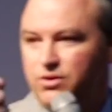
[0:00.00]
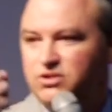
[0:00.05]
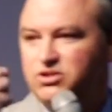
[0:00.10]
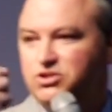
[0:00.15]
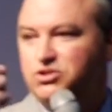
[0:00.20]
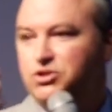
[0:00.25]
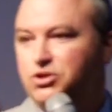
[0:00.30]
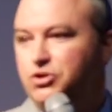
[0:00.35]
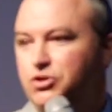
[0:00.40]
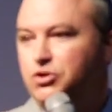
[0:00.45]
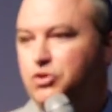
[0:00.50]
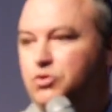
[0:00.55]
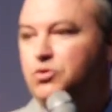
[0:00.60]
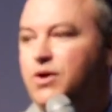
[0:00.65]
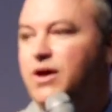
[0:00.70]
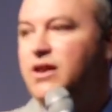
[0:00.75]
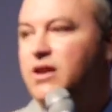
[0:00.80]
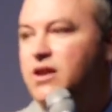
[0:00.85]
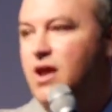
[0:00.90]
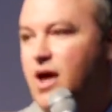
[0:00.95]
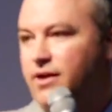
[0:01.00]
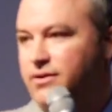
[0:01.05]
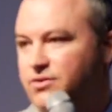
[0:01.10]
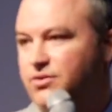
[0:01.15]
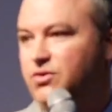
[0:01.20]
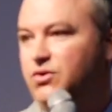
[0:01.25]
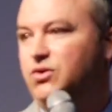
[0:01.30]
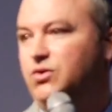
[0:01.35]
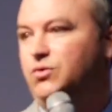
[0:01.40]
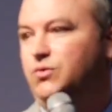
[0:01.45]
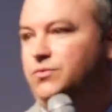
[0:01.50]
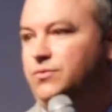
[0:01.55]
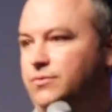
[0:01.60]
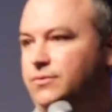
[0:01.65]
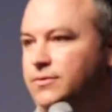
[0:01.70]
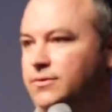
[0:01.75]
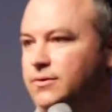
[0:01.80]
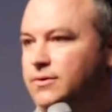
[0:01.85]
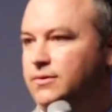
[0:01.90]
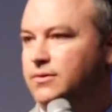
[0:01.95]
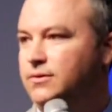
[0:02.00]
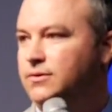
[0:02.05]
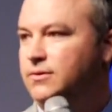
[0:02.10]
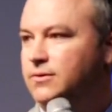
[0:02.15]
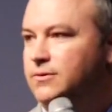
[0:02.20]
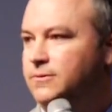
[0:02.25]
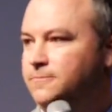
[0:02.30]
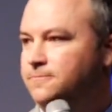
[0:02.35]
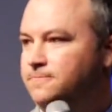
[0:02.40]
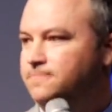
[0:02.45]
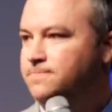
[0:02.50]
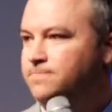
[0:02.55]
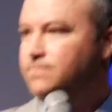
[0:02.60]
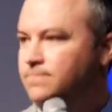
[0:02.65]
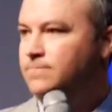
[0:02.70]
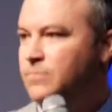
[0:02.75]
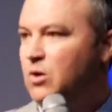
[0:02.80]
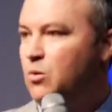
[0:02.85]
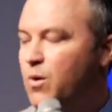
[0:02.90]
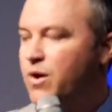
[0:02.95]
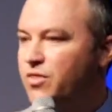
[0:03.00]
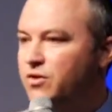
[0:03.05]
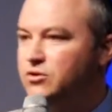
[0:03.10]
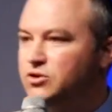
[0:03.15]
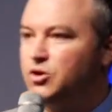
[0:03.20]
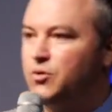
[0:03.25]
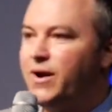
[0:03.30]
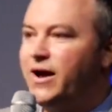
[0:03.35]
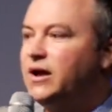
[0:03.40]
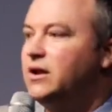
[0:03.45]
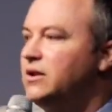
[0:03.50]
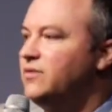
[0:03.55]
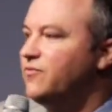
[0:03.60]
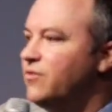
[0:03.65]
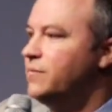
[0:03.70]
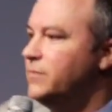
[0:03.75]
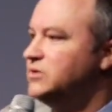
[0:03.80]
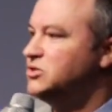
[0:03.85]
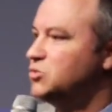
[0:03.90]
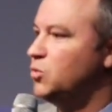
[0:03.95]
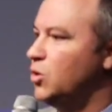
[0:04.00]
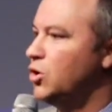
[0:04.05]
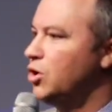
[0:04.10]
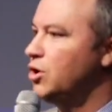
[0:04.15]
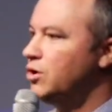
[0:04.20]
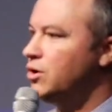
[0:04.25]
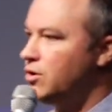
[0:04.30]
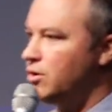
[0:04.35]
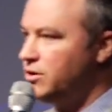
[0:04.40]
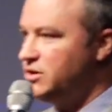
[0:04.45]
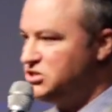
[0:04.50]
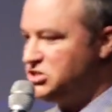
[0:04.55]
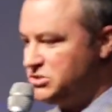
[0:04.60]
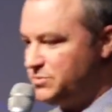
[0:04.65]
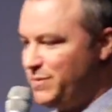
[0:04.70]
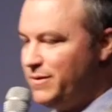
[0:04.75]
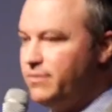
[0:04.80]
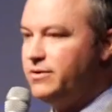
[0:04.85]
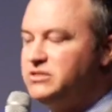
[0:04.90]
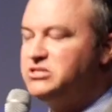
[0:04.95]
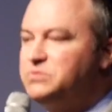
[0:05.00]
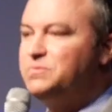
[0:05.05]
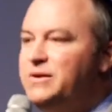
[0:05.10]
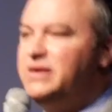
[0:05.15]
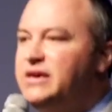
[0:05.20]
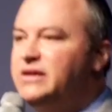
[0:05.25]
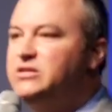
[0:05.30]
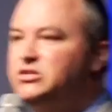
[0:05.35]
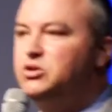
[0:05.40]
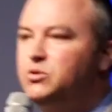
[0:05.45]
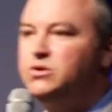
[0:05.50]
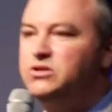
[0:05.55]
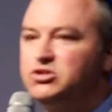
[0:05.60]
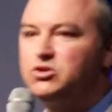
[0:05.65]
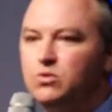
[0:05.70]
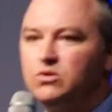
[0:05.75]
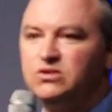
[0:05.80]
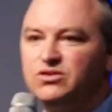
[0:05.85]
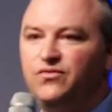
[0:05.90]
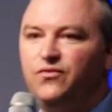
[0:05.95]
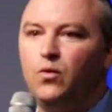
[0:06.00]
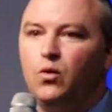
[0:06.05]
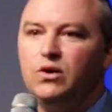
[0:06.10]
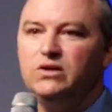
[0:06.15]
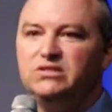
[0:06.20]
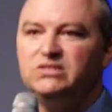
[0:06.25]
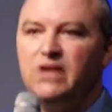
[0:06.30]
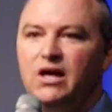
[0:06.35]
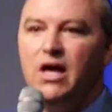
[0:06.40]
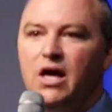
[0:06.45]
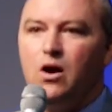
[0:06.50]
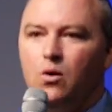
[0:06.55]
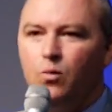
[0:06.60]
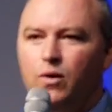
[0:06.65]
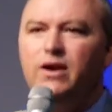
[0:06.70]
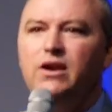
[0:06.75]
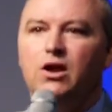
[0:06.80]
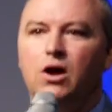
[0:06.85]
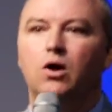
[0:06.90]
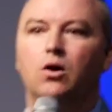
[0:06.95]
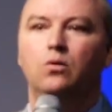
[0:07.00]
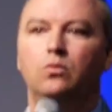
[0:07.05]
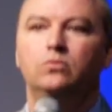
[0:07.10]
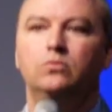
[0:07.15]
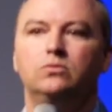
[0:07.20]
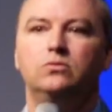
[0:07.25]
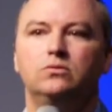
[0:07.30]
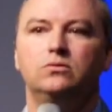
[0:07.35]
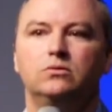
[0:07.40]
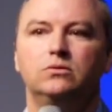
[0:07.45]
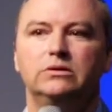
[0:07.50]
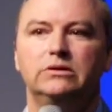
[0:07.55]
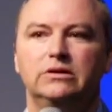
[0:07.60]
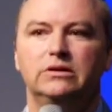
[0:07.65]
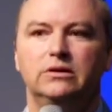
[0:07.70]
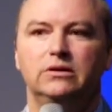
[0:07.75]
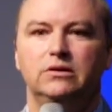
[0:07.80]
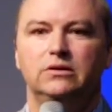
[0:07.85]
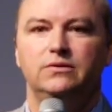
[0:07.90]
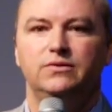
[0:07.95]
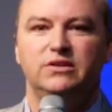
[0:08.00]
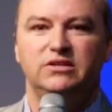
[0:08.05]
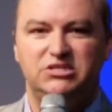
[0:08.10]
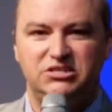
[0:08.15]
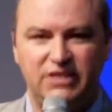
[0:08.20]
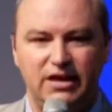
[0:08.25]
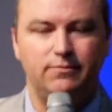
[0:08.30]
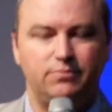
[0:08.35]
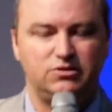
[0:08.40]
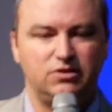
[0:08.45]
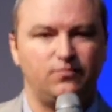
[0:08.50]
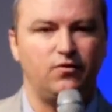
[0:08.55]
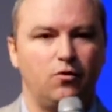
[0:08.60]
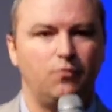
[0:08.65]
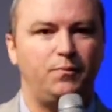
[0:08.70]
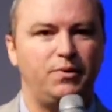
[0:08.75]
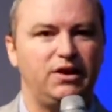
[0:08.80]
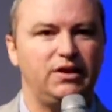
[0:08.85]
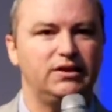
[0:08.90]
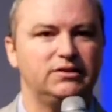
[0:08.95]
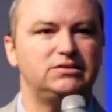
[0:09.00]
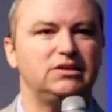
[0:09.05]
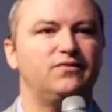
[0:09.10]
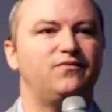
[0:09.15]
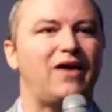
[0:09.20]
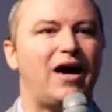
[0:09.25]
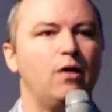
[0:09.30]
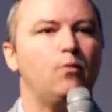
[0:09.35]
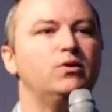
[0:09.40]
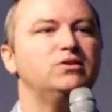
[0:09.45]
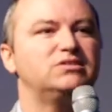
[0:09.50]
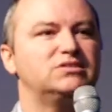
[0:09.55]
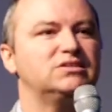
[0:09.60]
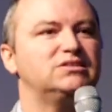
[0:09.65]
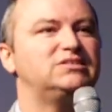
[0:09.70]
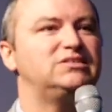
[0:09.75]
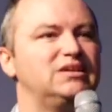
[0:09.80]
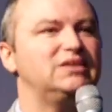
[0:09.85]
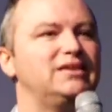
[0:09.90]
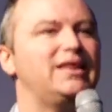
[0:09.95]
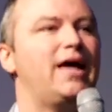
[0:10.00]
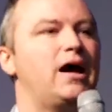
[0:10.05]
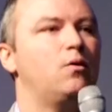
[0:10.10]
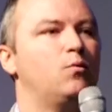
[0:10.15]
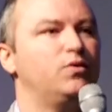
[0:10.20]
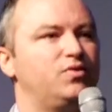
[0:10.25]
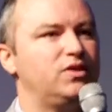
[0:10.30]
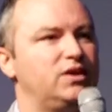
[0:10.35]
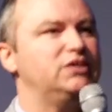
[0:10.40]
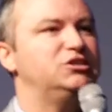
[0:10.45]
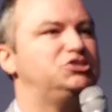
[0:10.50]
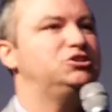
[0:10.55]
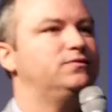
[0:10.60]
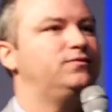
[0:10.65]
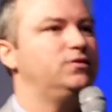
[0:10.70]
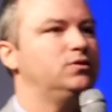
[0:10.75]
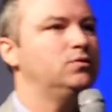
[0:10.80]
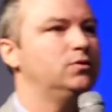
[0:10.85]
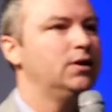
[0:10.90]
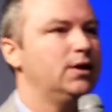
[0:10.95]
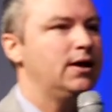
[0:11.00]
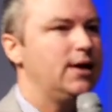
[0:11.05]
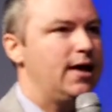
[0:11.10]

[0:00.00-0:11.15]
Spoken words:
us to do and not to do. Whether directly from His Word or His Spirit speaking to us or His voice, we know the steps of obedience. If I was to sit down with each of you